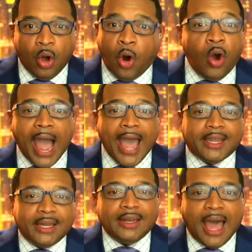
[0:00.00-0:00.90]
or I
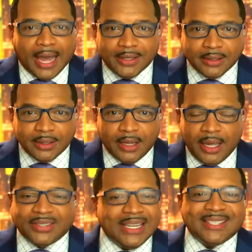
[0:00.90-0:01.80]
cannot,
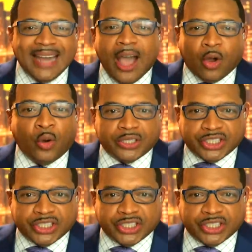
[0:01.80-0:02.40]
it's not going